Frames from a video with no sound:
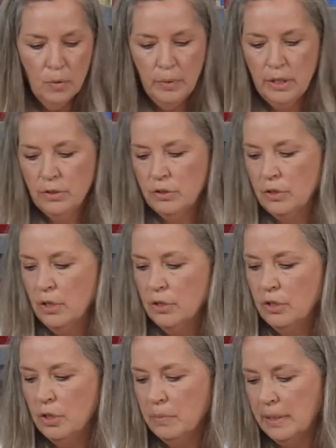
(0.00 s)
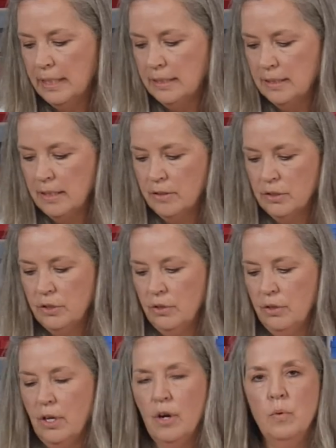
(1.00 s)
We use two releases in the
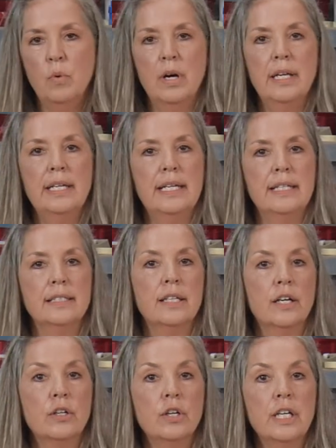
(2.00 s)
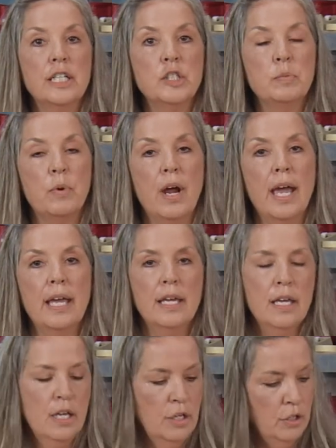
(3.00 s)
studio. One is a cooking
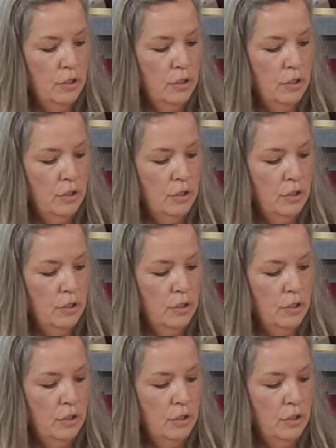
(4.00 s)
spray.